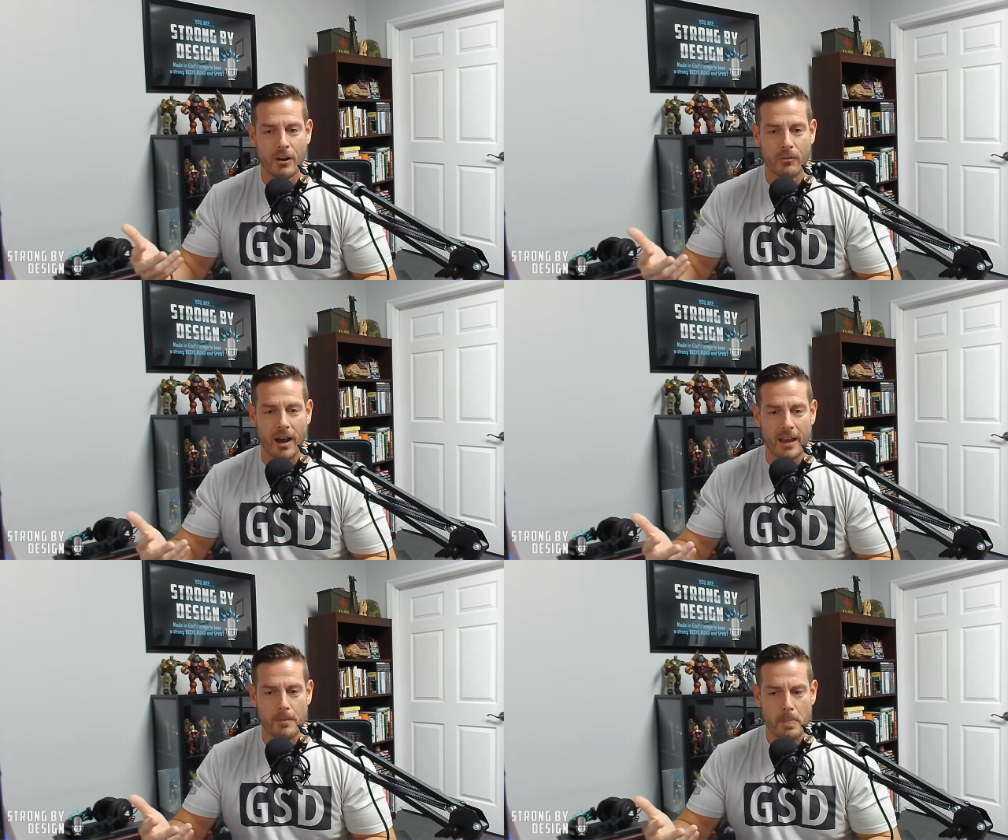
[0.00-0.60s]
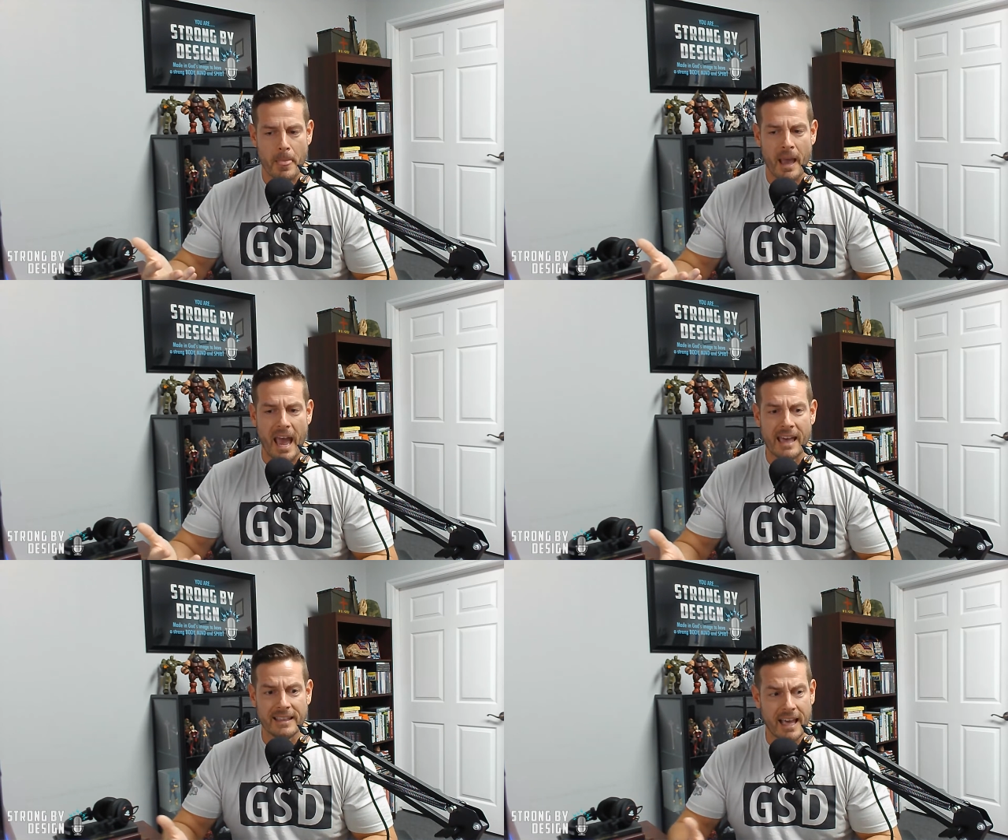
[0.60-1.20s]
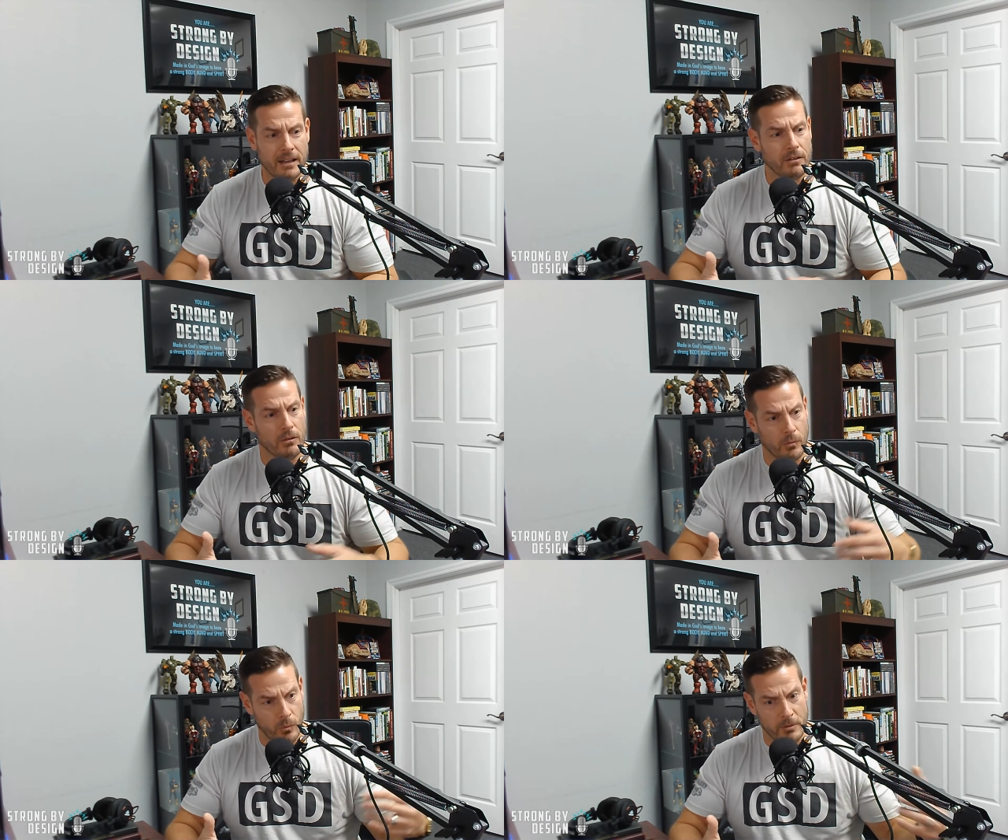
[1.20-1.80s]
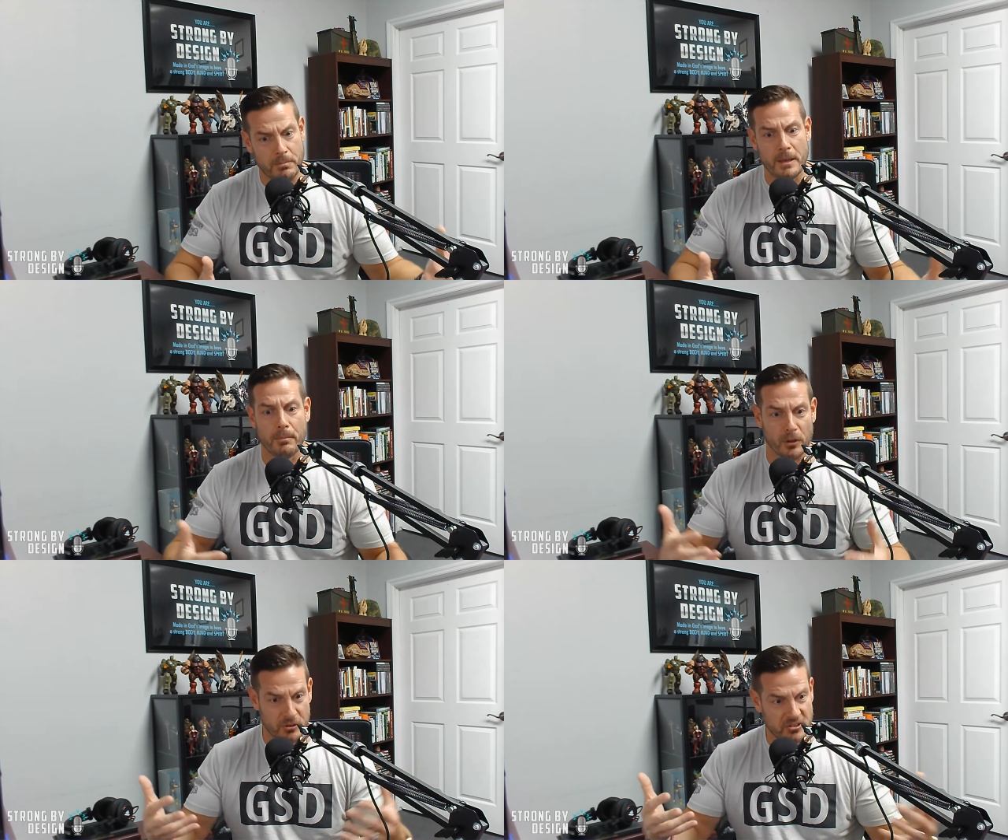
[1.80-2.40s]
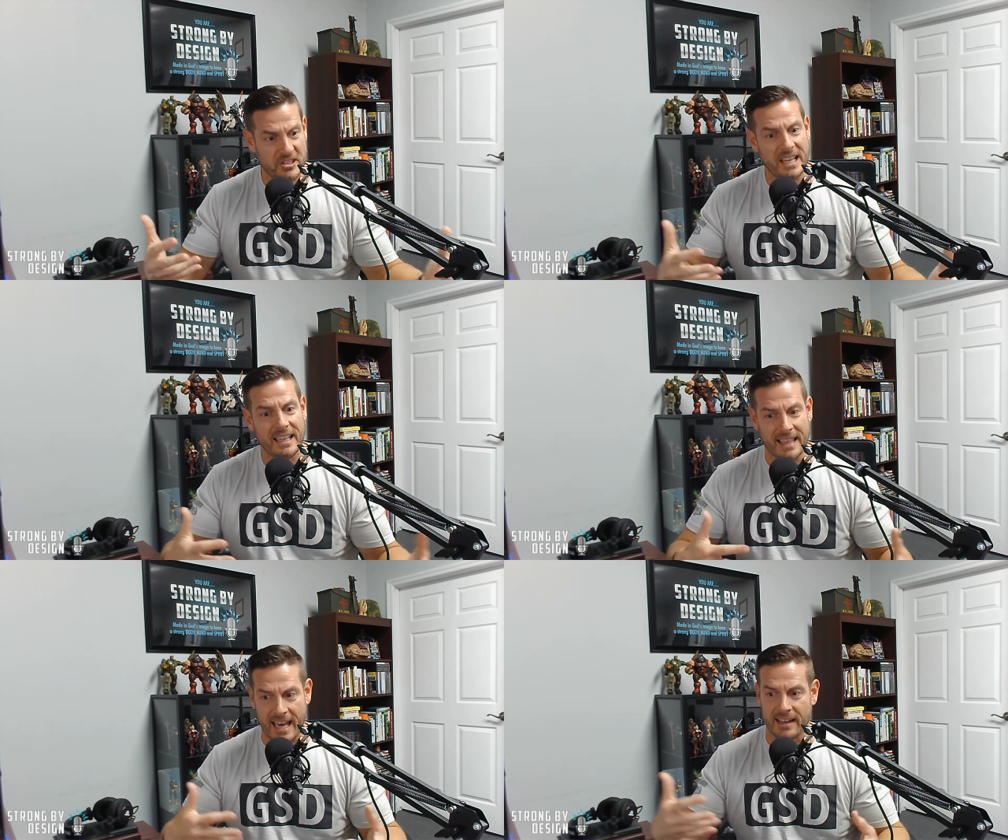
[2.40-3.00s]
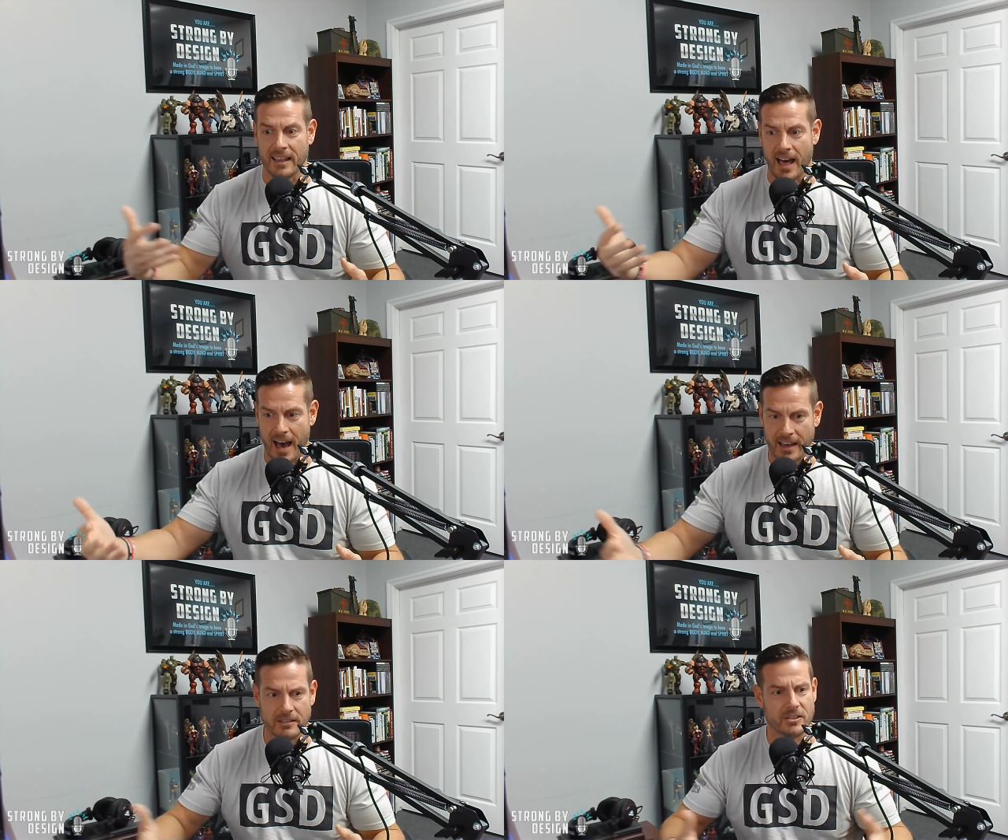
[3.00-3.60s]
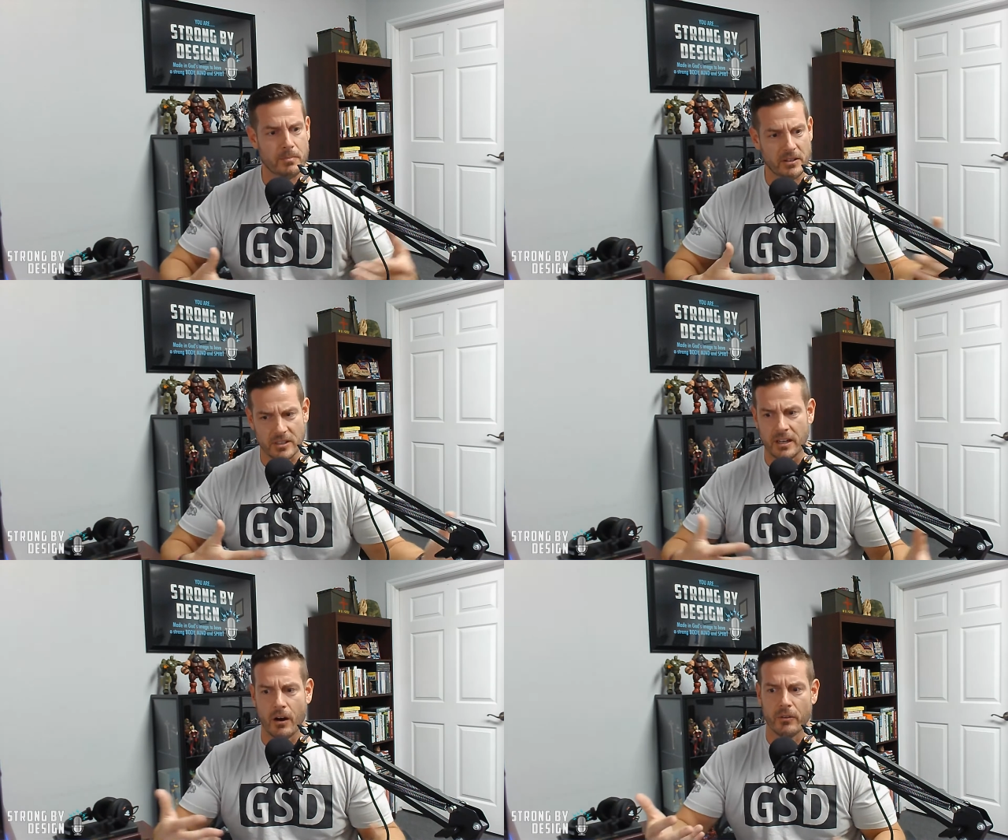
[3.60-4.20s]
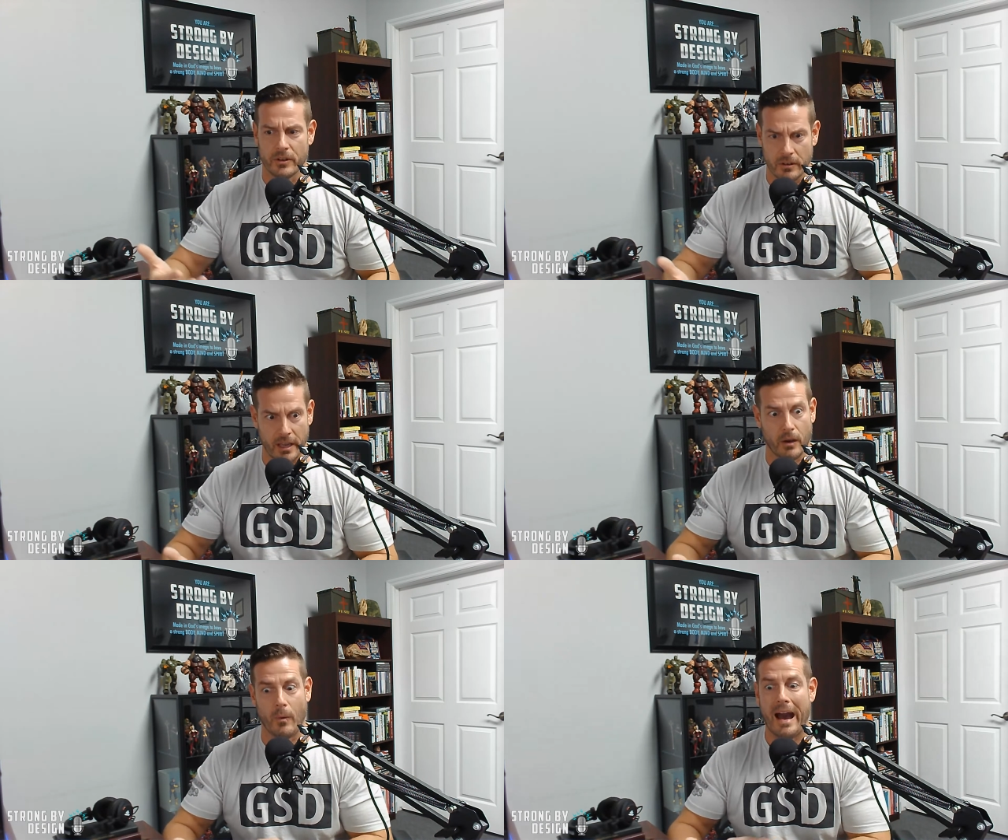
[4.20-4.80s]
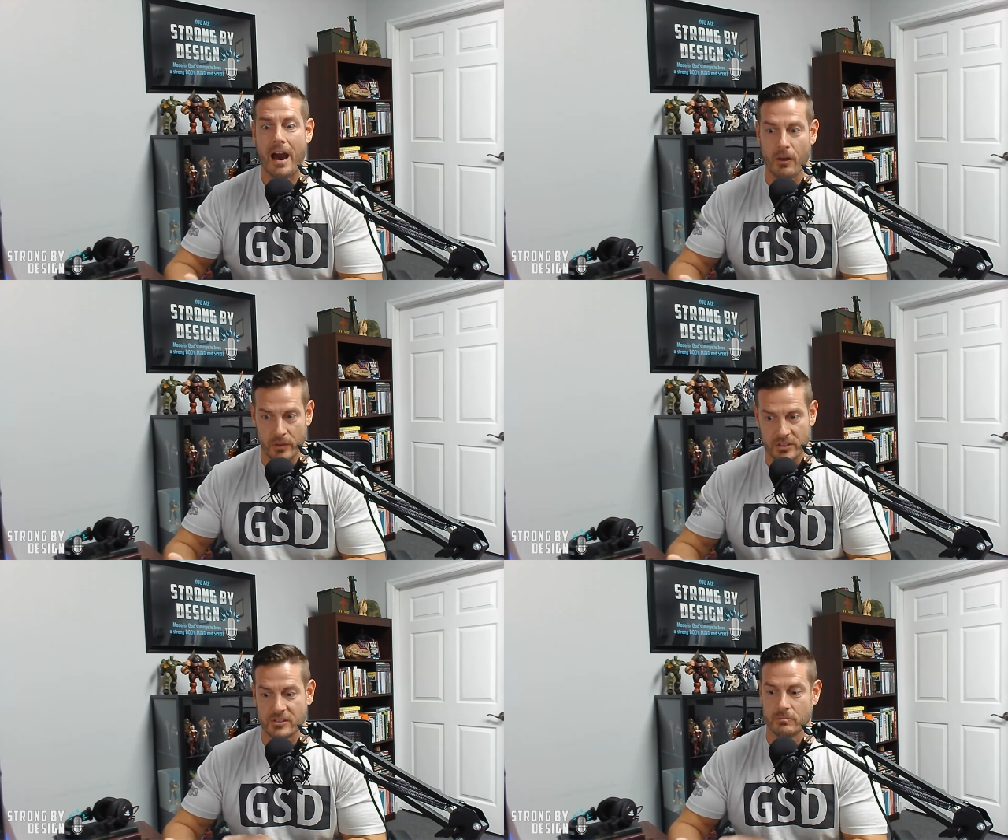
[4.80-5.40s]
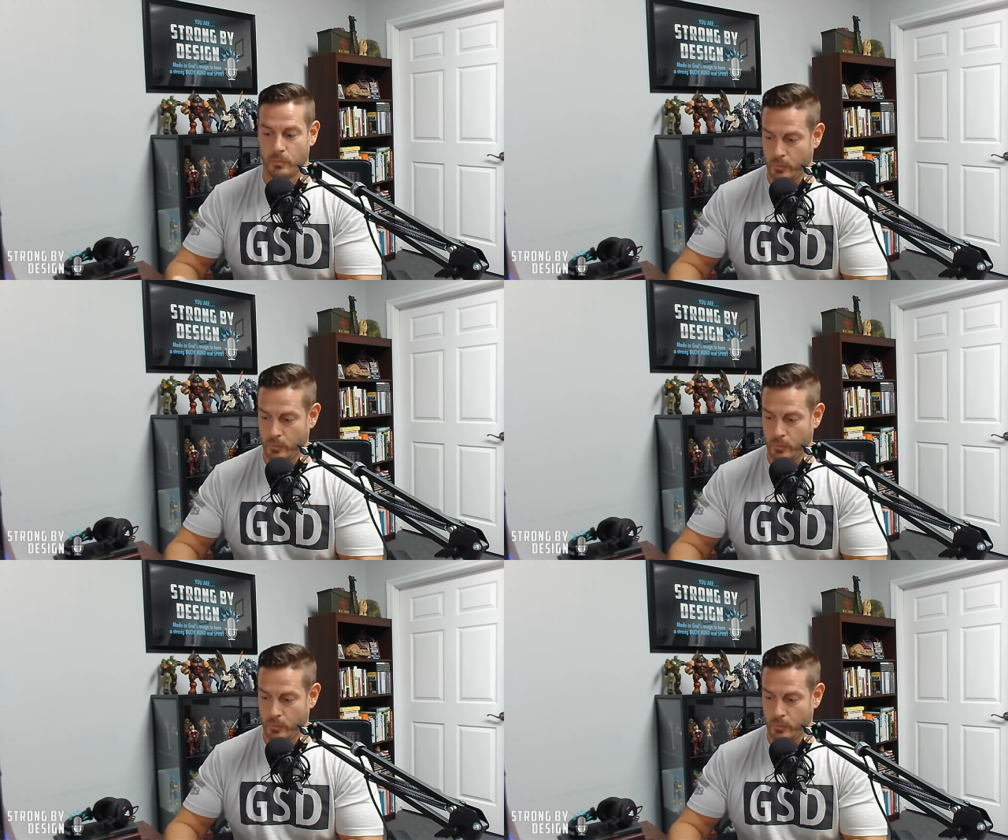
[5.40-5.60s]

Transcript: right and then when people are seeing that a lot, especially you know, they're like, "Wow, this